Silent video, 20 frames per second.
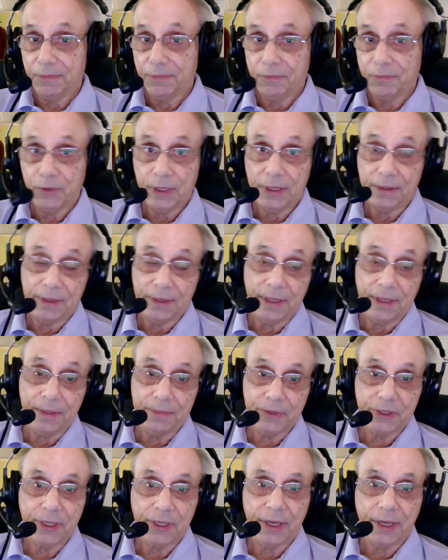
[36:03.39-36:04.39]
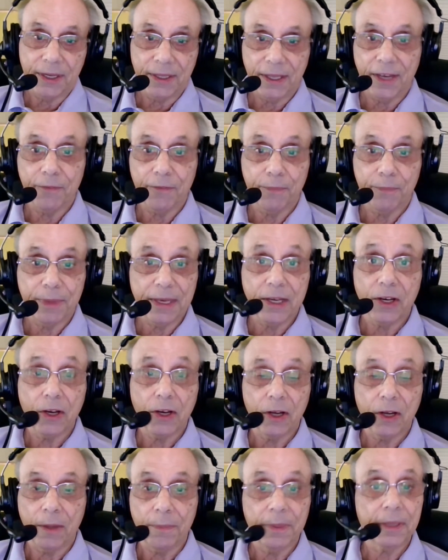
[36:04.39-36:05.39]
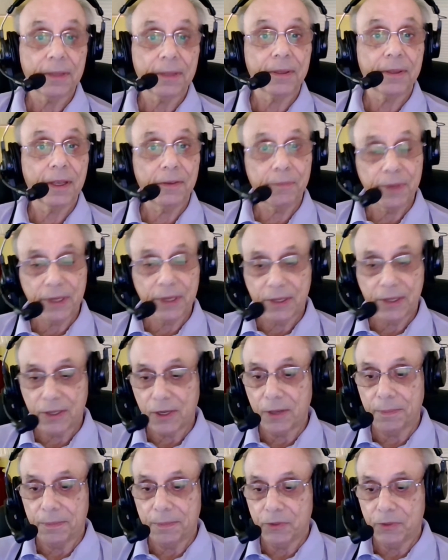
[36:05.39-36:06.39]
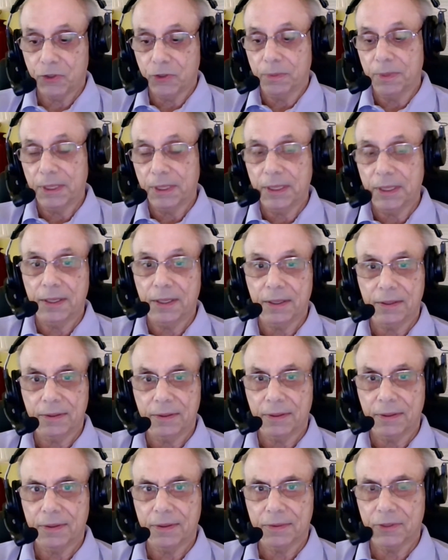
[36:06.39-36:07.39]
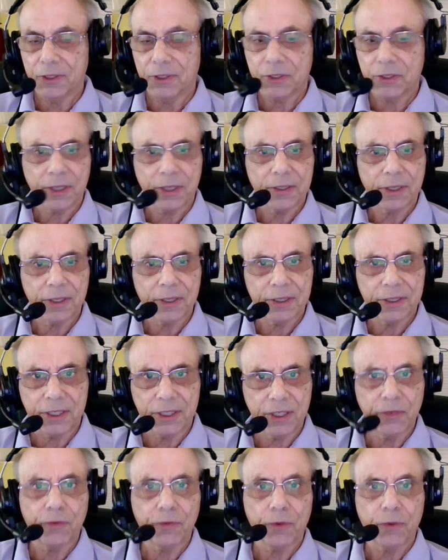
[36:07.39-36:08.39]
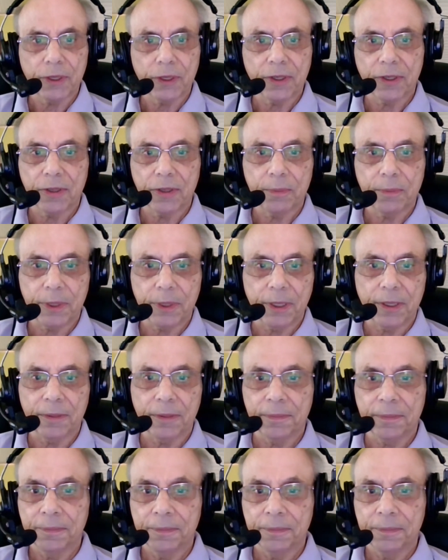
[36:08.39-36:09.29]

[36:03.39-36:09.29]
well, I'm saying they've become to me just a different company,